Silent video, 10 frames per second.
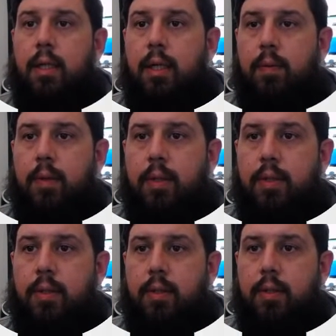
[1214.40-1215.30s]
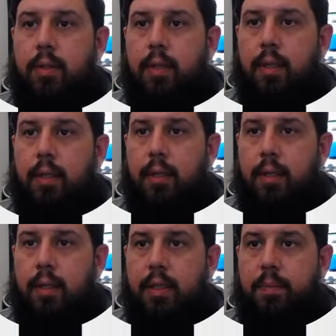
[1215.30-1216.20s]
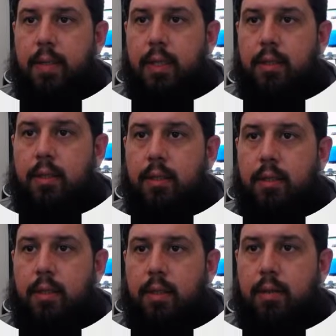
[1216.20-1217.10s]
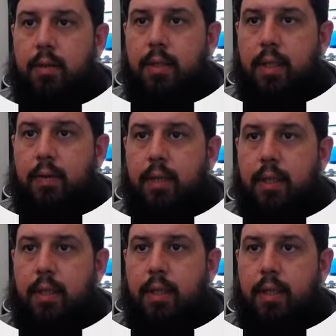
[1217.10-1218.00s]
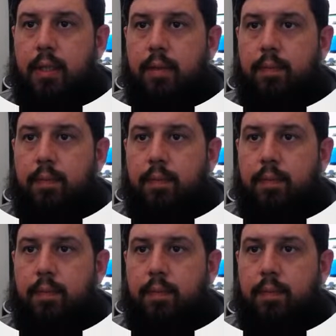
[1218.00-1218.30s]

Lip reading: We're just going to click on a space. I'm going to say right there.